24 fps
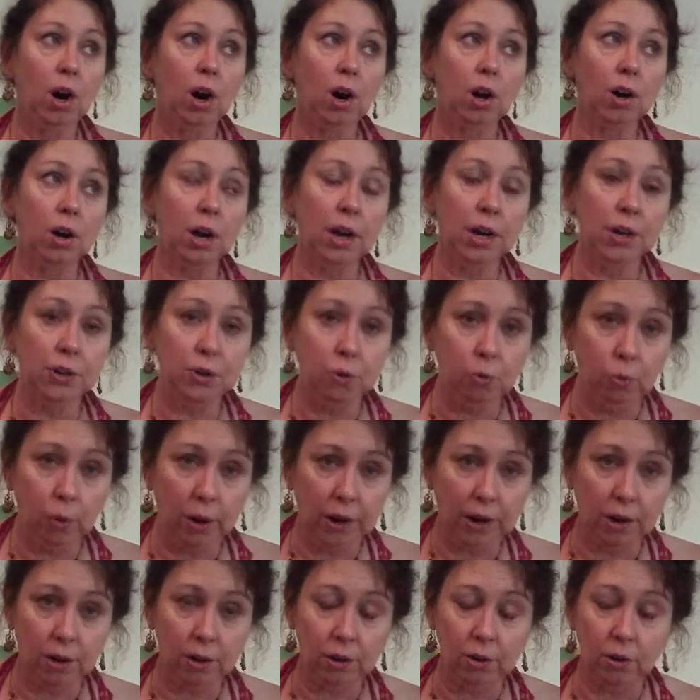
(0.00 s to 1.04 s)
are
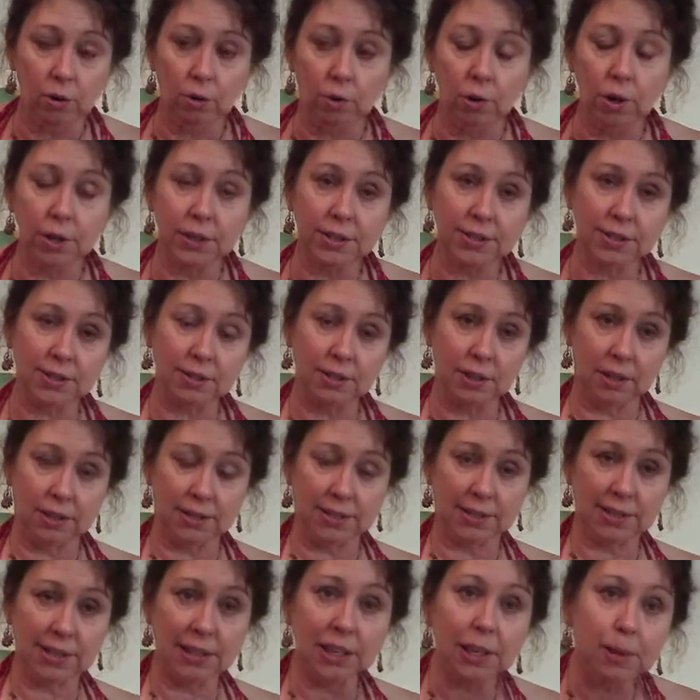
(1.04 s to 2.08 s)
unaware or
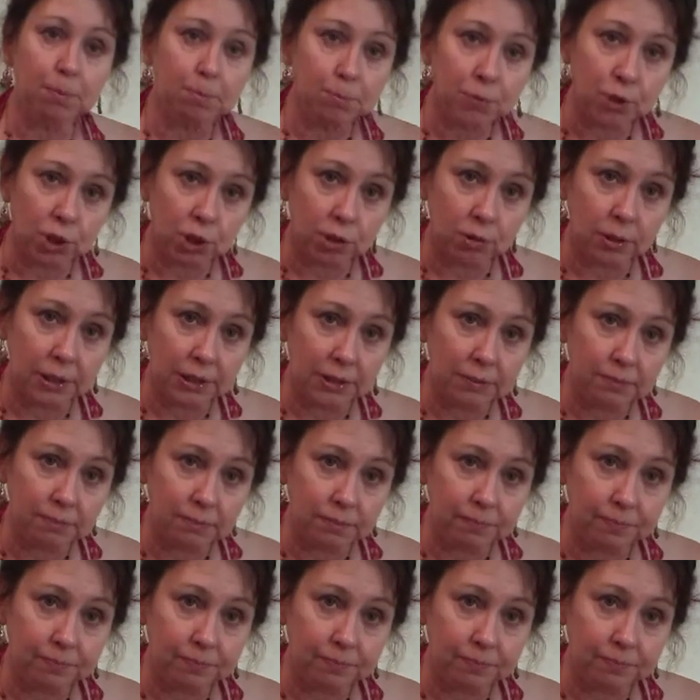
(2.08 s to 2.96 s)
asleep to it.